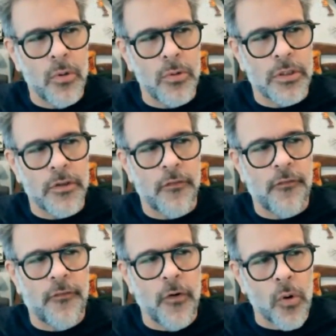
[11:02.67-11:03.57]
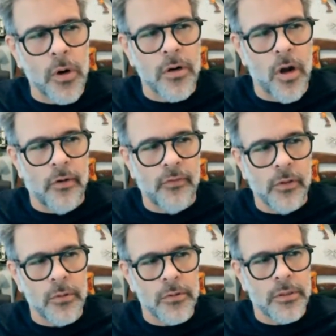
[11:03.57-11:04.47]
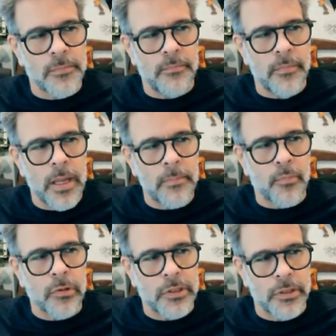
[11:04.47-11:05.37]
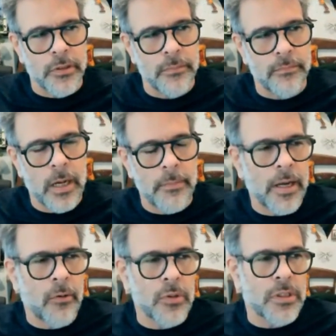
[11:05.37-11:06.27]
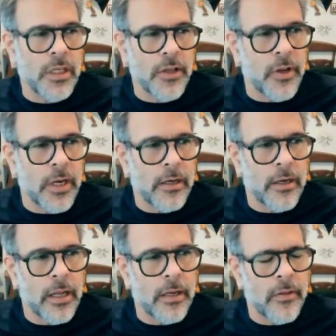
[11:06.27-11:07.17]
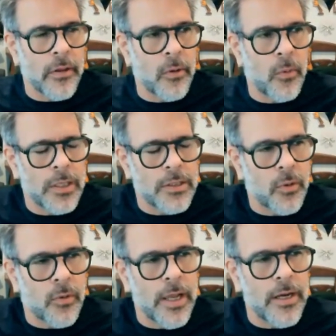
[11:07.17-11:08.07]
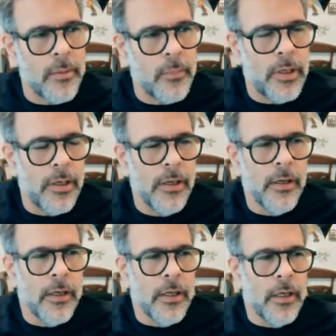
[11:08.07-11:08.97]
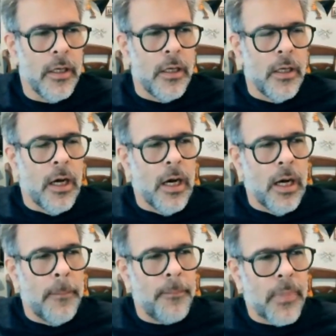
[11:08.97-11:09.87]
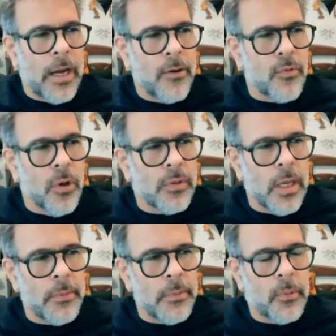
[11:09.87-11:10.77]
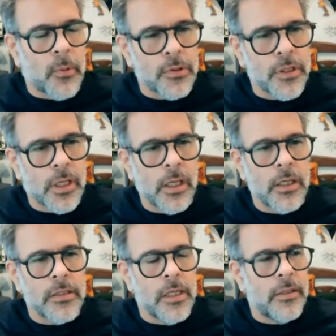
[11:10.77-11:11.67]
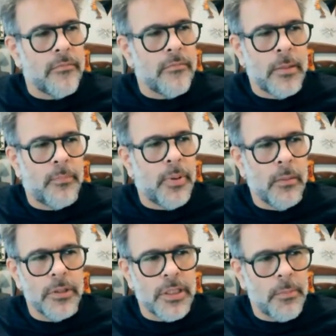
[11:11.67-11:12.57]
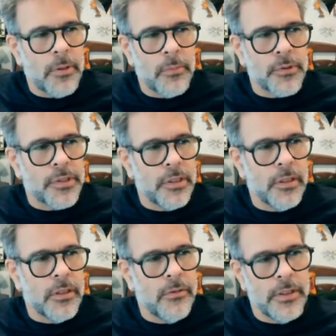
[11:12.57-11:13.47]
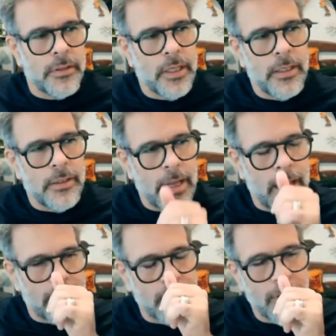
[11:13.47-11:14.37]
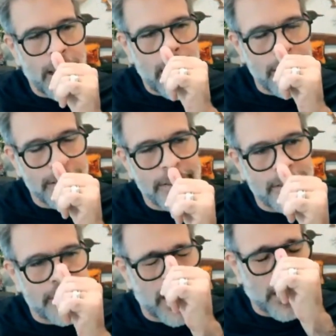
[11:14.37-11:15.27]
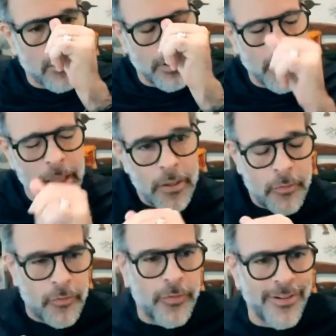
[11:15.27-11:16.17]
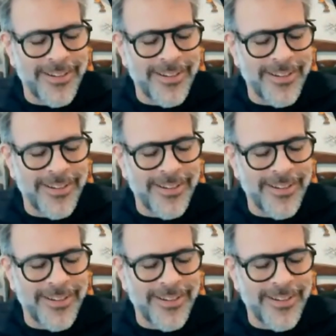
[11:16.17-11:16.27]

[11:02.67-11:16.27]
wrote four novels in Brazil. I mean, I was living in the US already, but I wrote them in Portuguese, and published them in Brazil. And so I had this second life